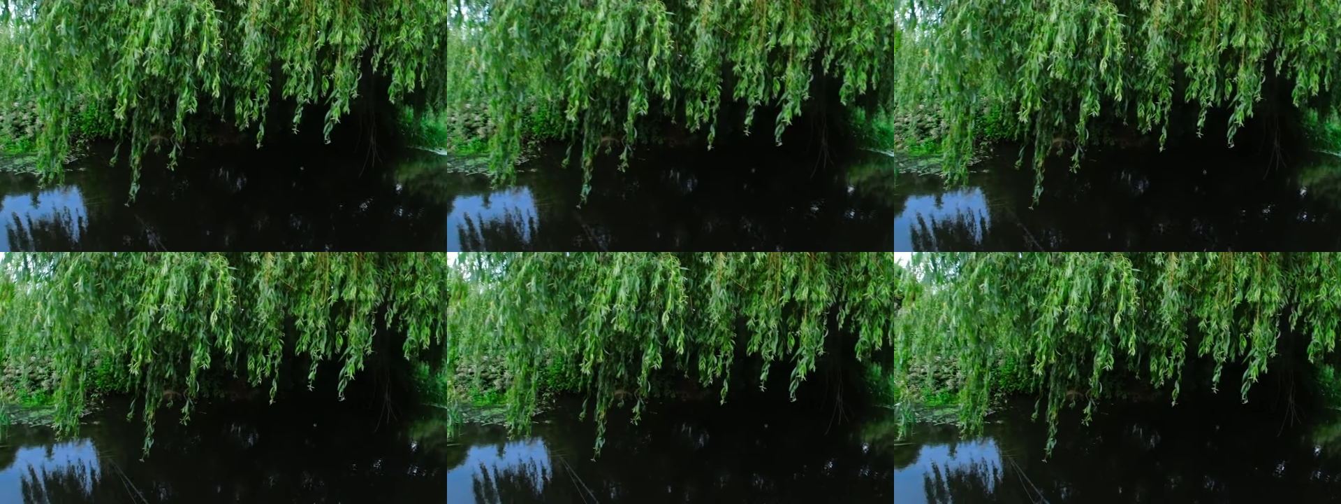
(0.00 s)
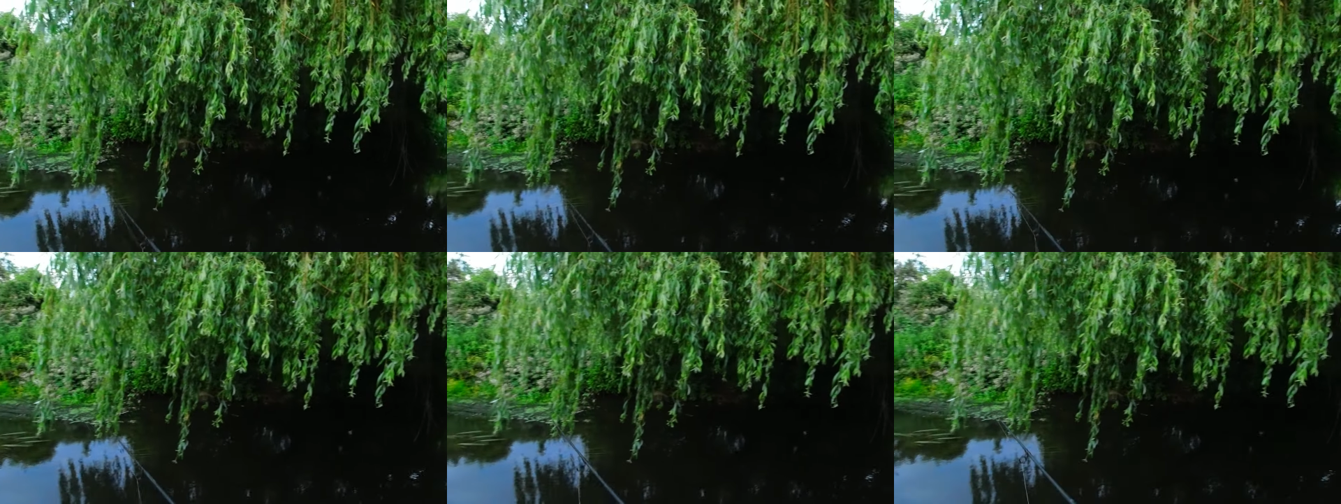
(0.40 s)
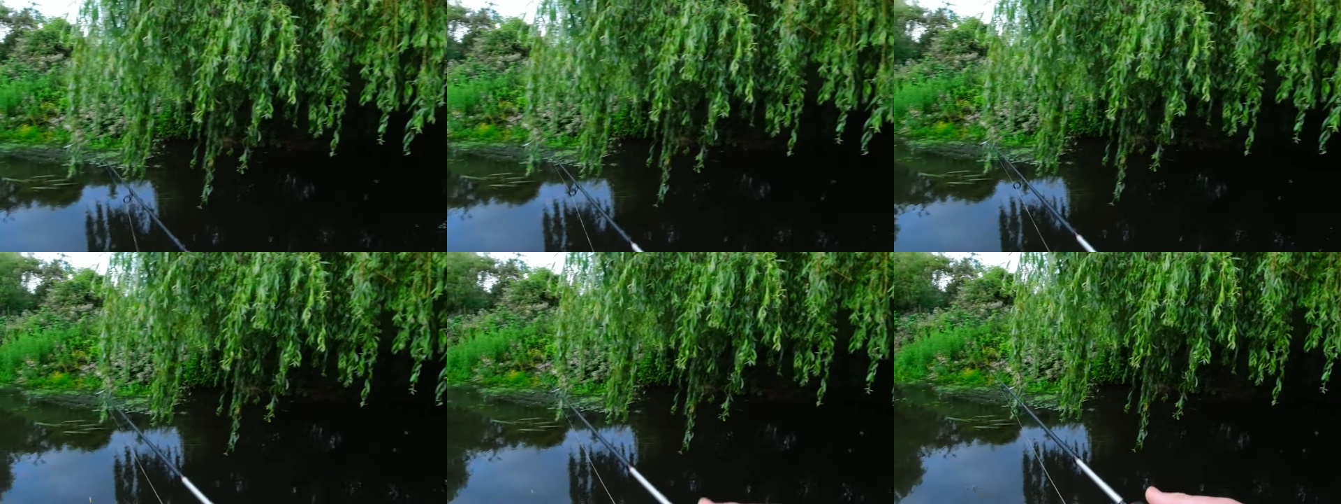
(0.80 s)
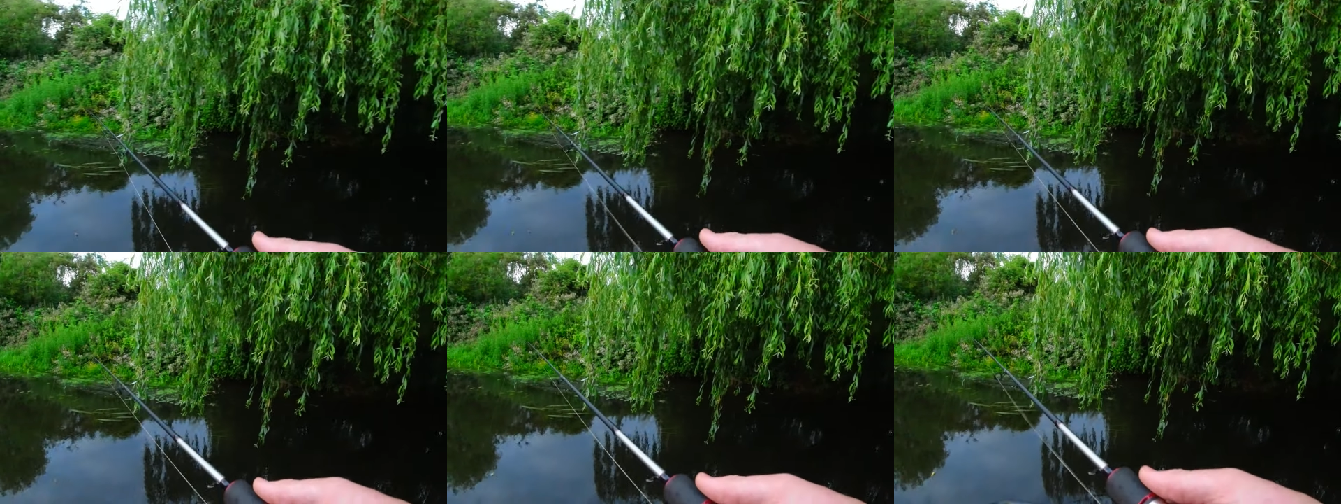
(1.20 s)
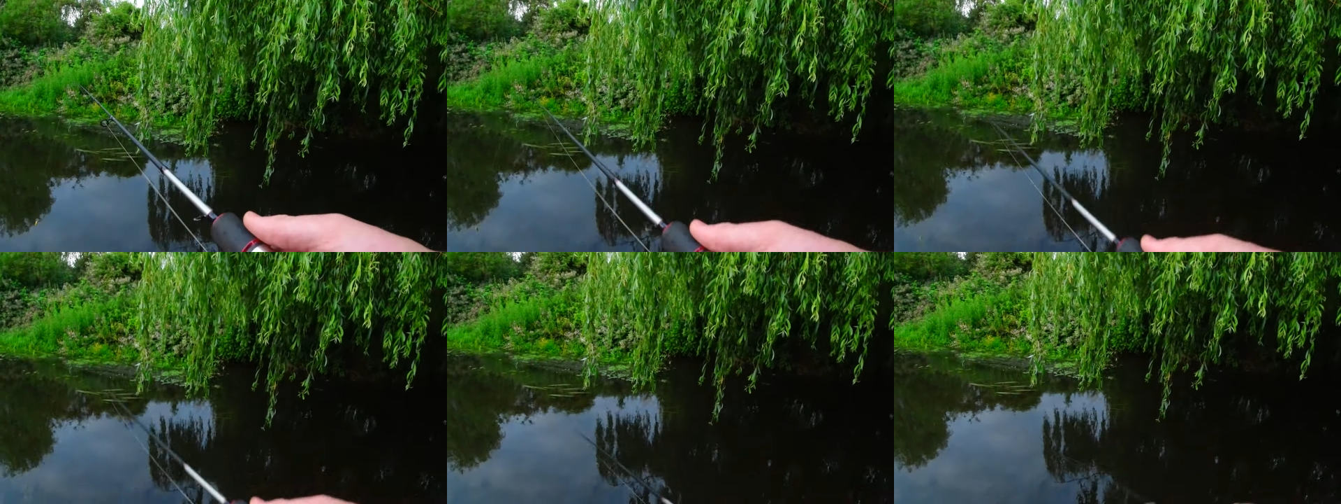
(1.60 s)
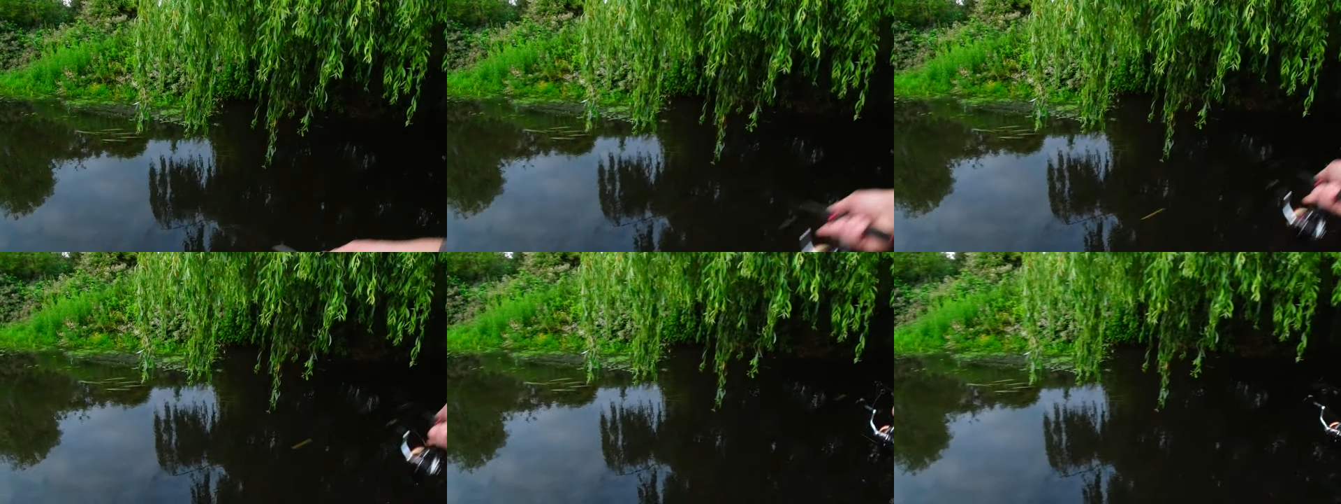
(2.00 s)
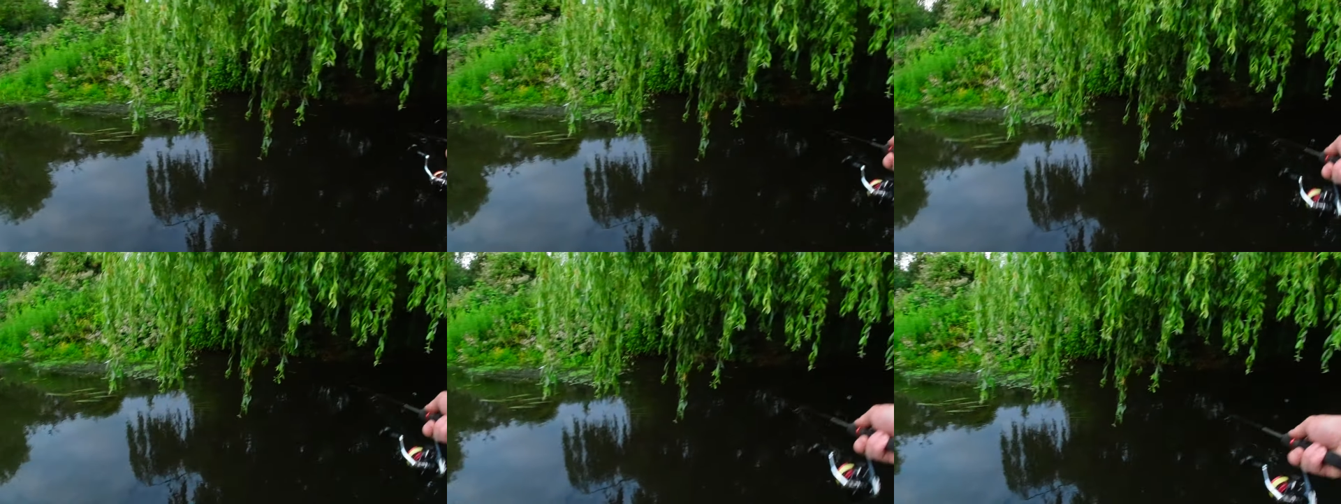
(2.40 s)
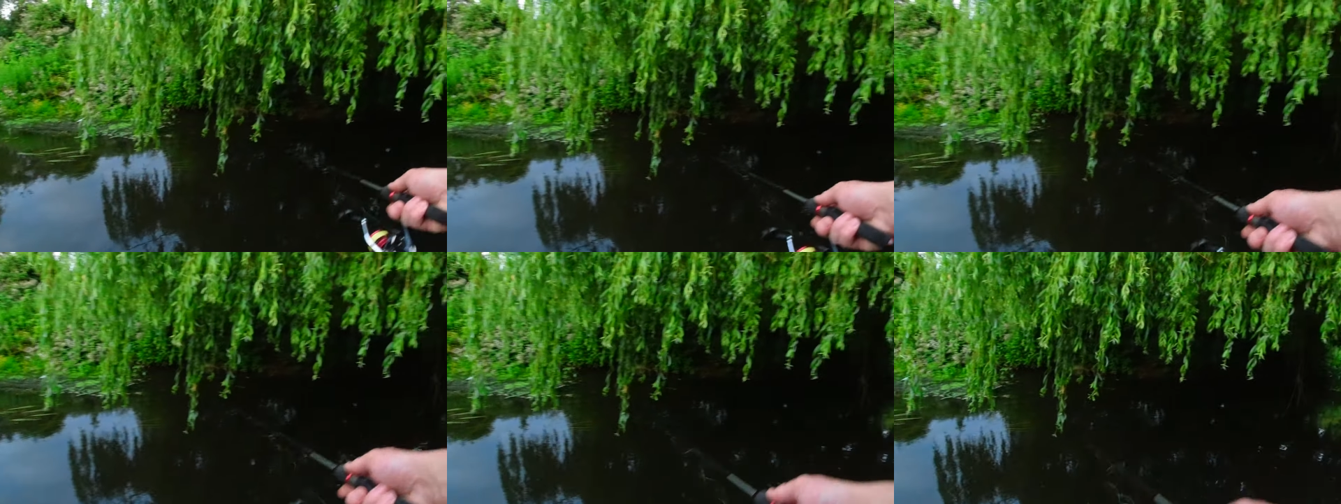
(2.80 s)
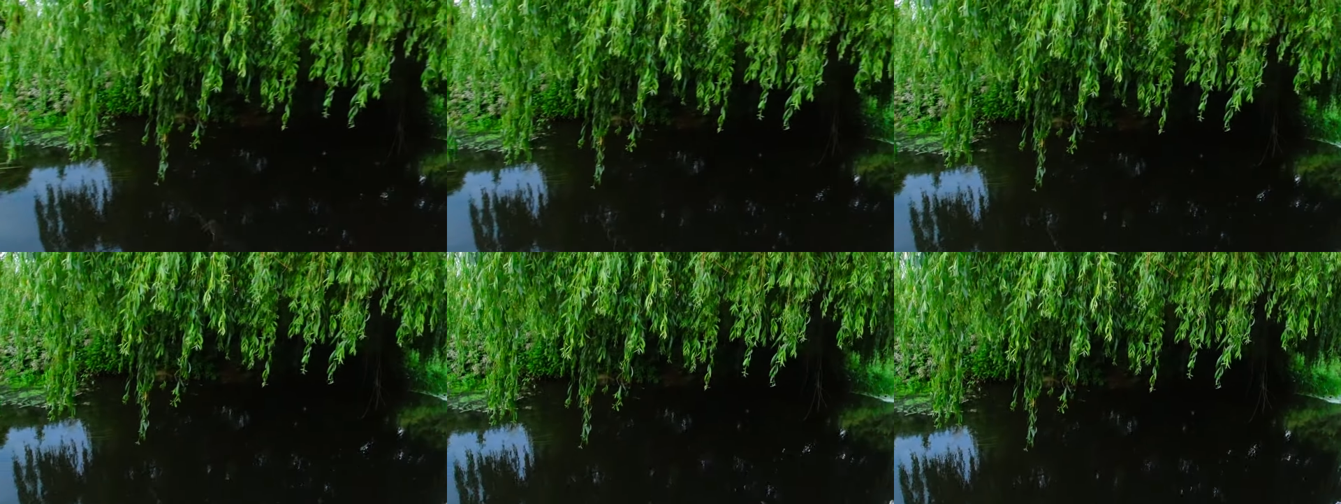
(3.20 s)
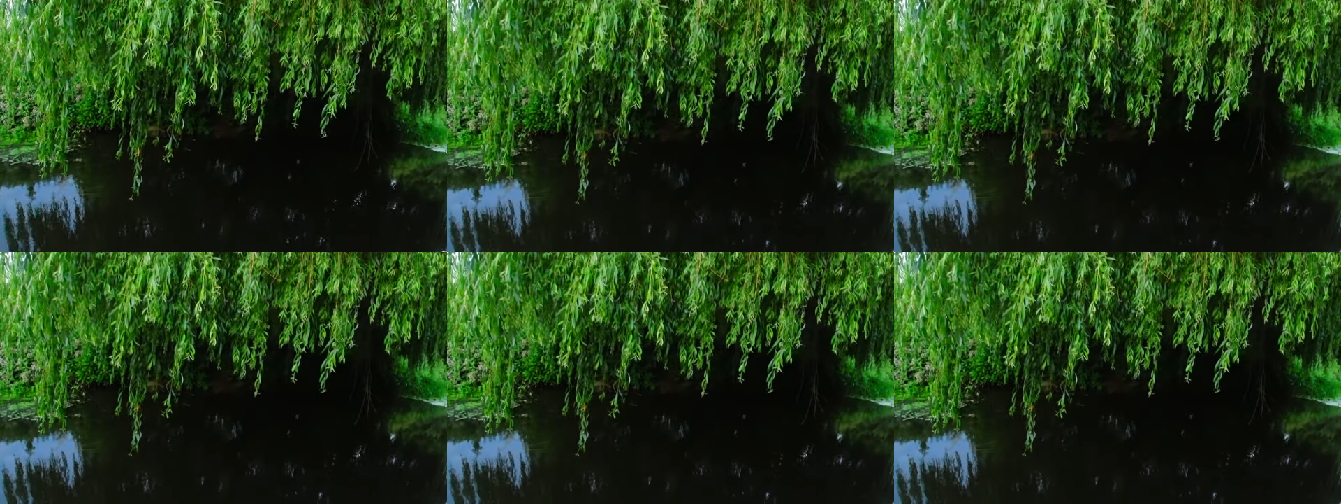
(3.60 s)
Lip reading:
Nobody's mouth can be seen.